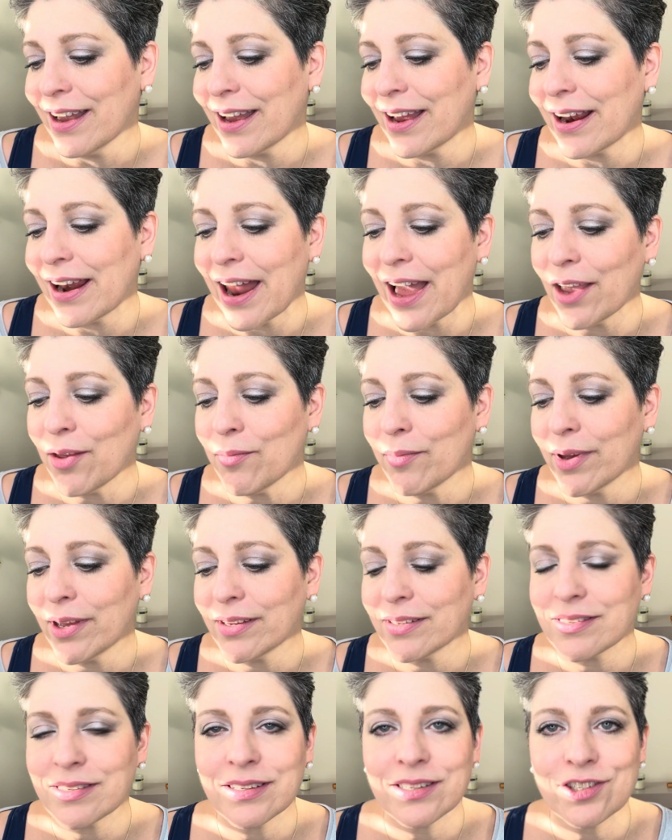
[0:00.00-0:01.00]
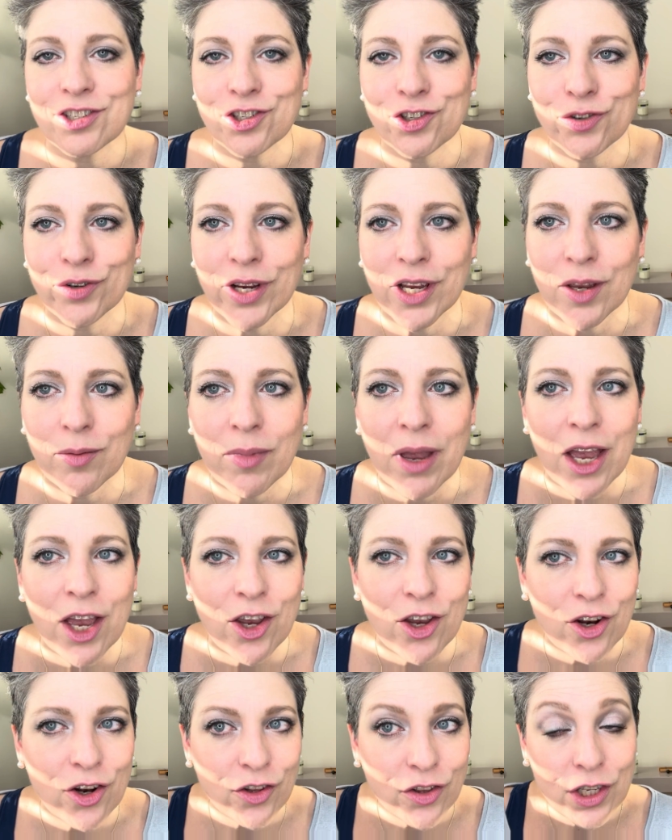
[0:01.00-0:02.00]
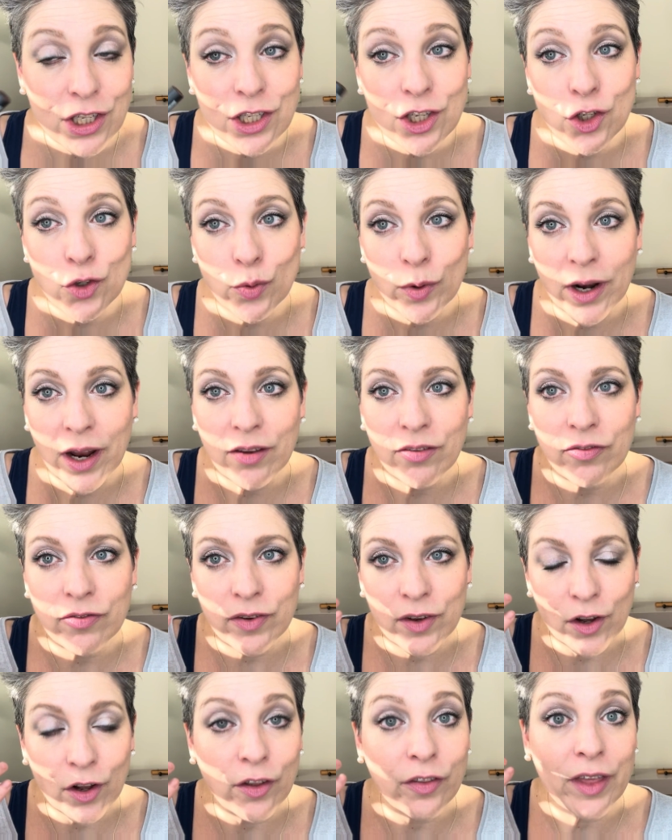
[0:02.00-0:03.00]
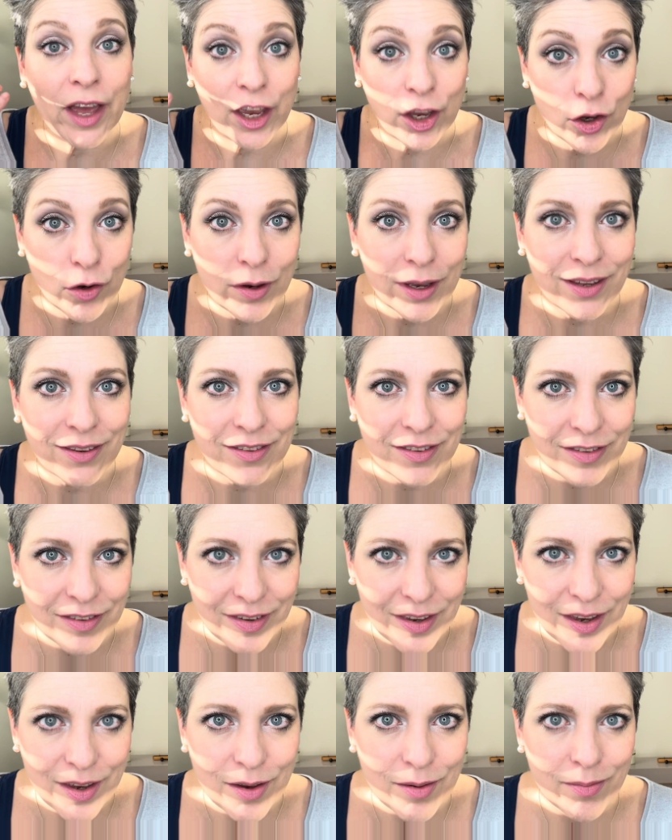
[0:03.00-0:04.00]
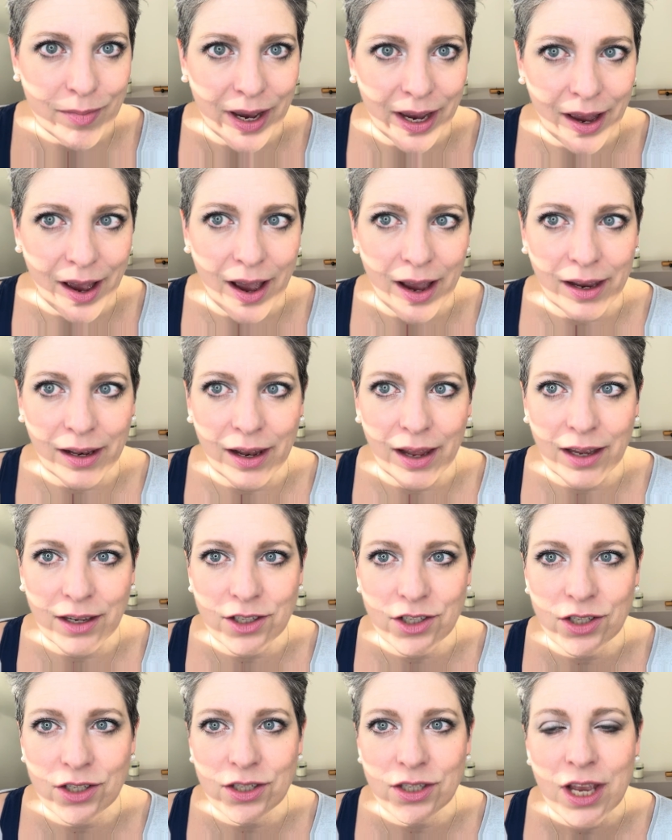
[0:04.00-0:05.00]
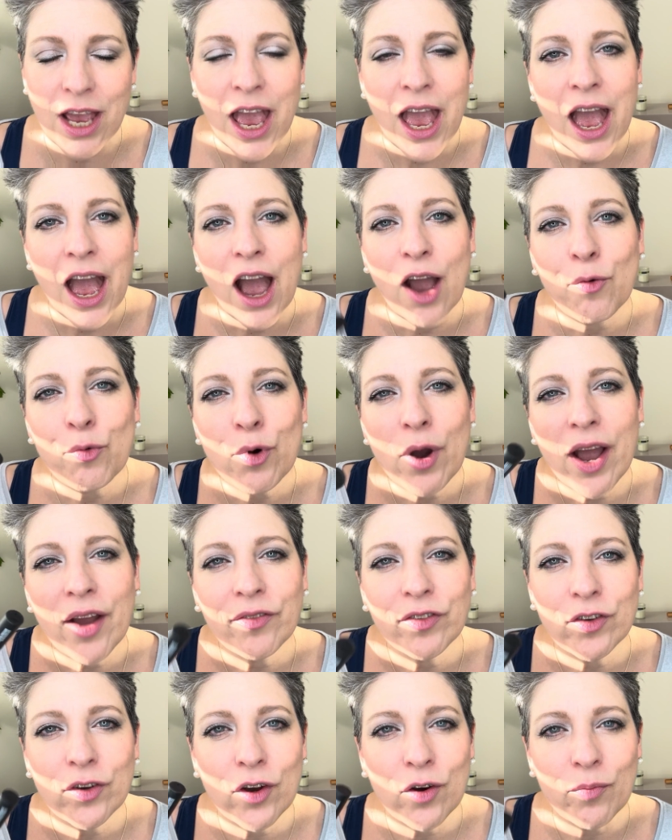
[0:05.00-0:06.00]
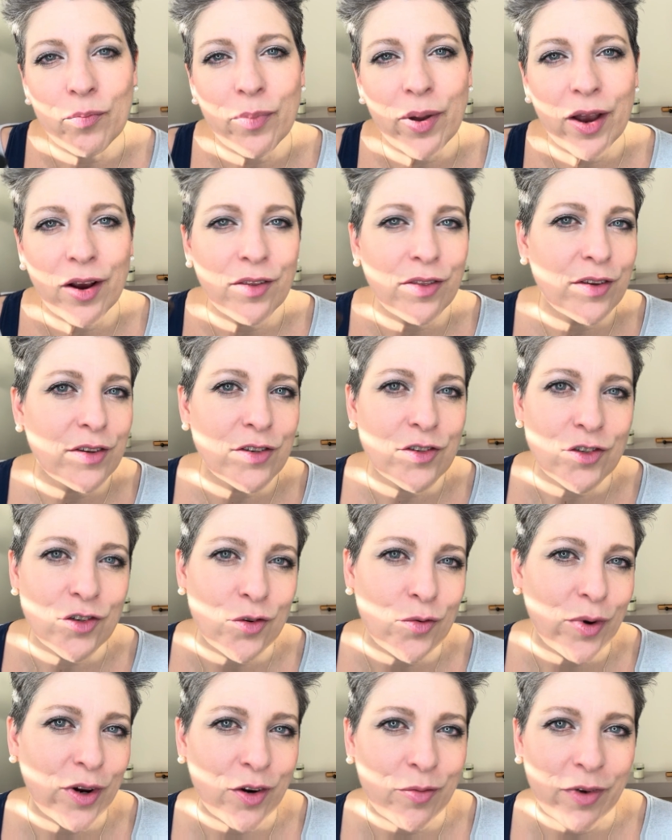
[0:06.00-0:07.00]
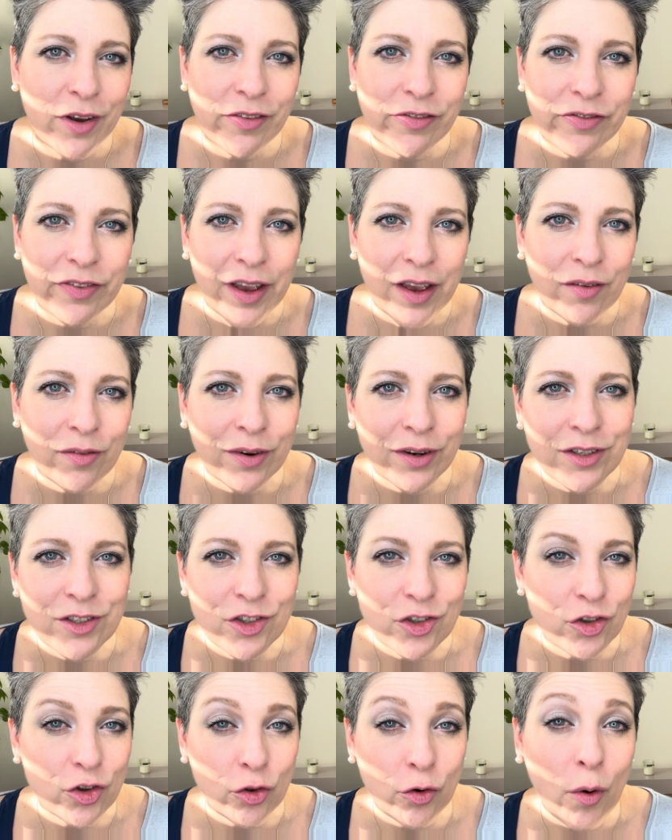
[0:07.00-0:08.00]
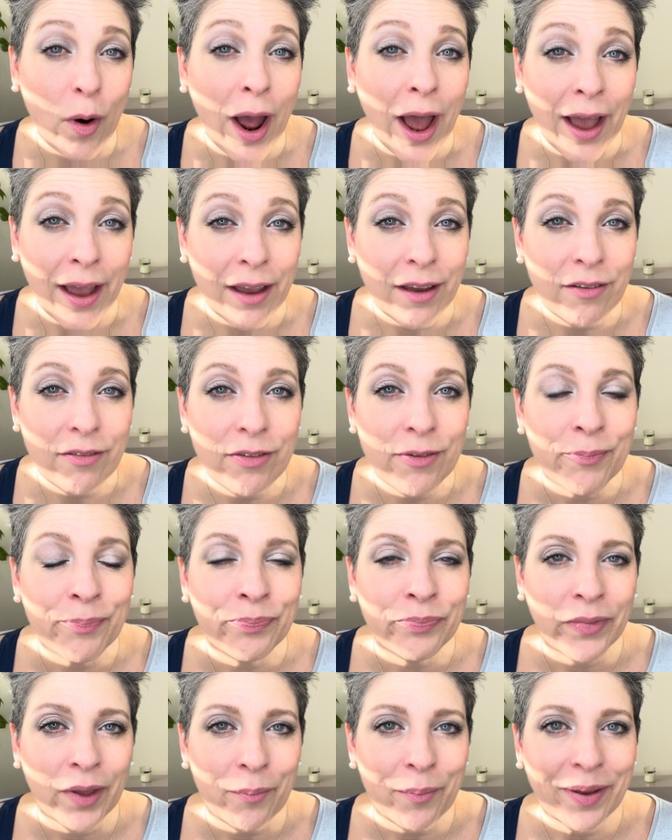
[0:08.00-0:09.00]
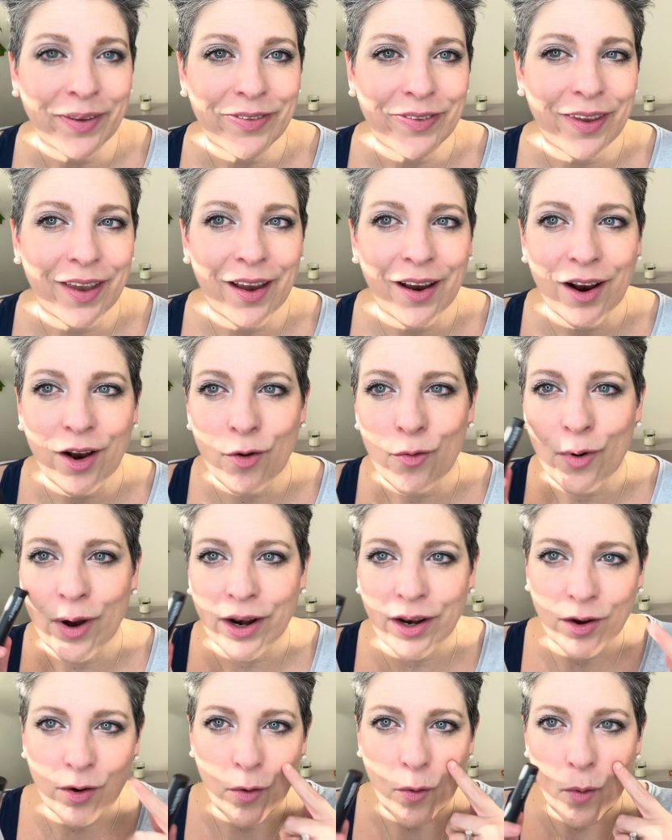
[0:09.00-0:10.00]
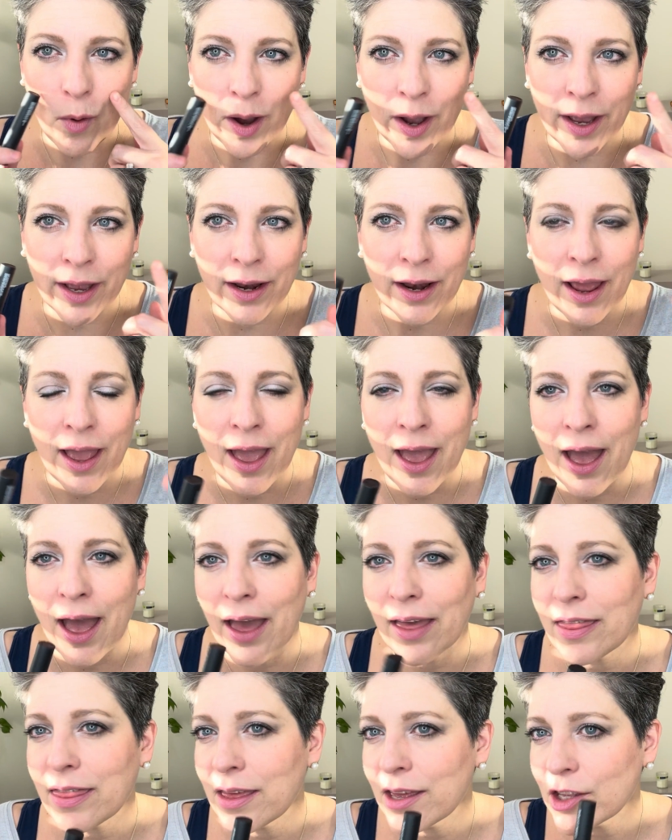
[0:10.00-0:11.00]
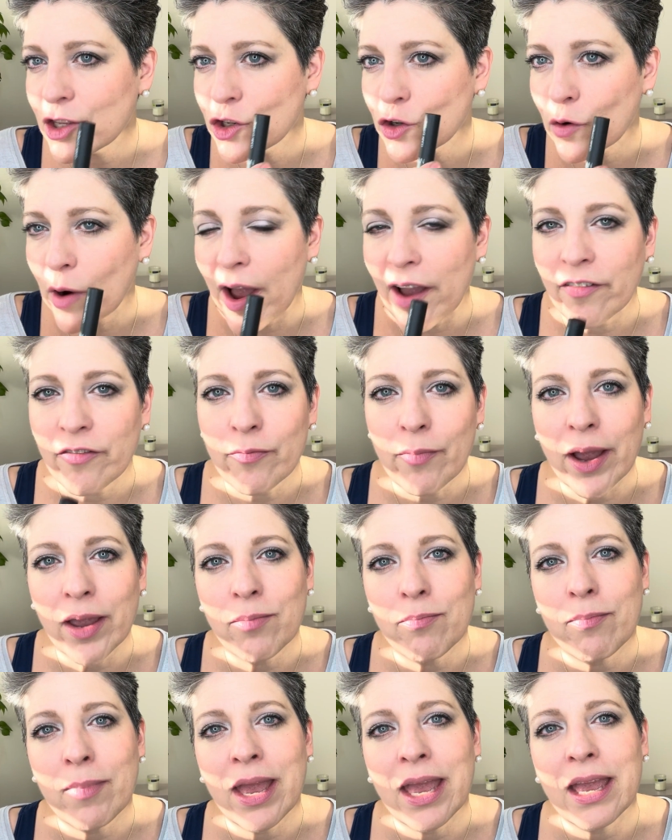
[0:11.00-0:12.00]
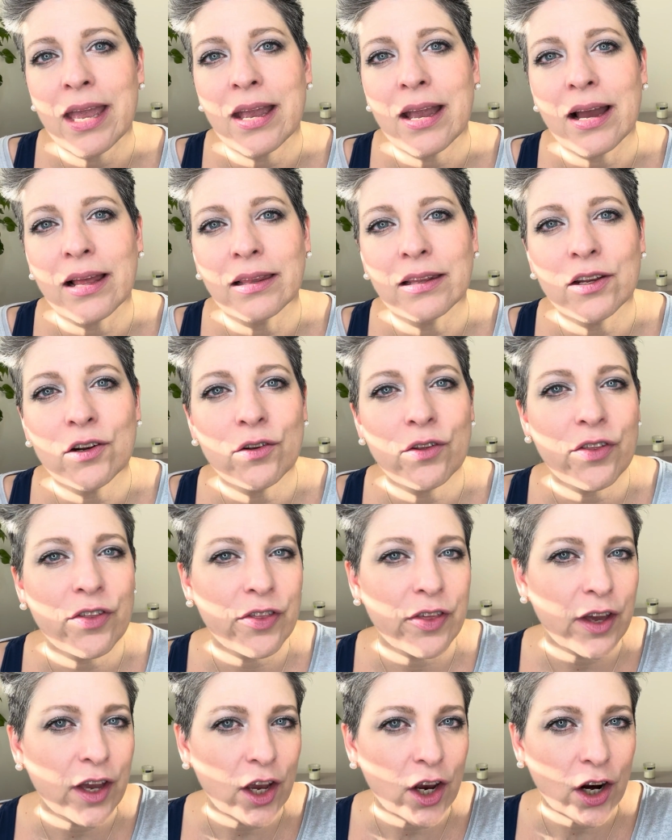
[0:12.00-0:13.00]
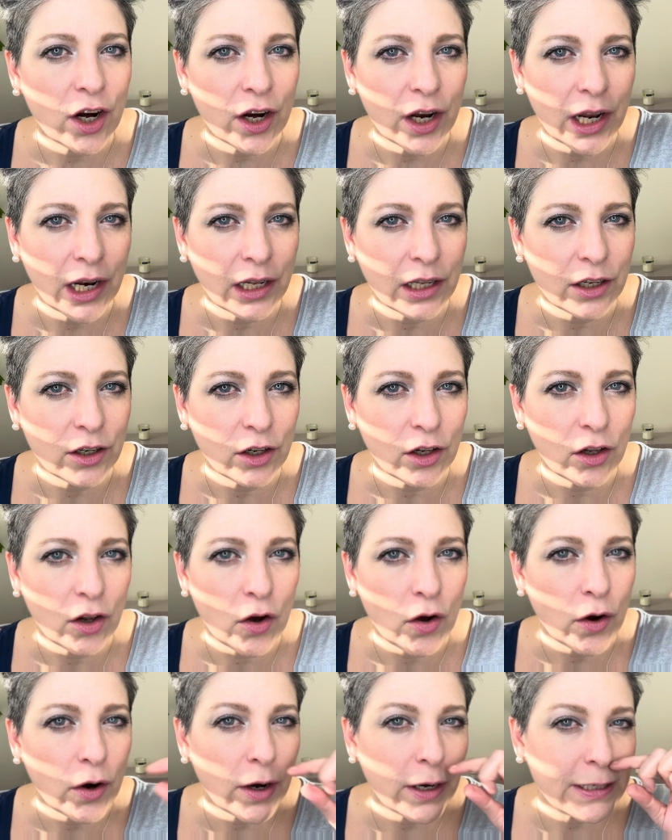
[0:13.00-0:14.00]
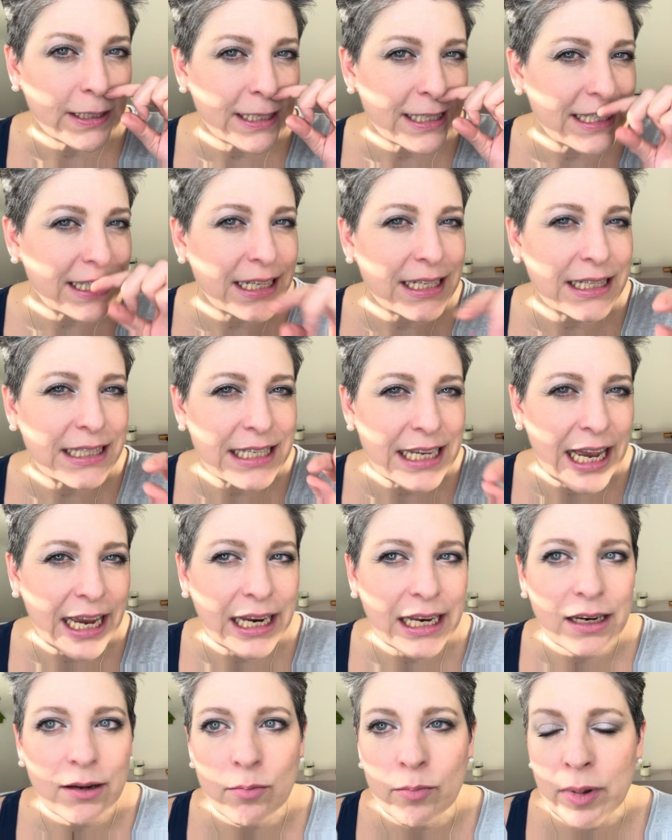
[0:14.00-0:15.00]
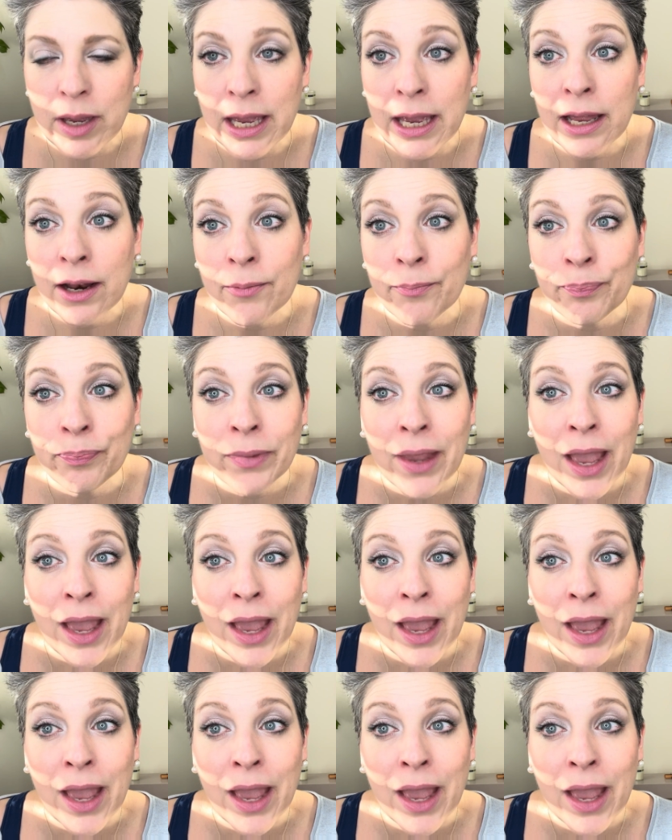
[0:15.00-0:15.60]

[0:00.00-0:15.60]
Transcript: Climax Extreme. You know, this is when I feel that you can see my eyelashes. I will have to compare this to one of my favorites, Thrive Mascara 1-in-1. I think Thrive might make a little thicker and a little longer, just a tiny bit.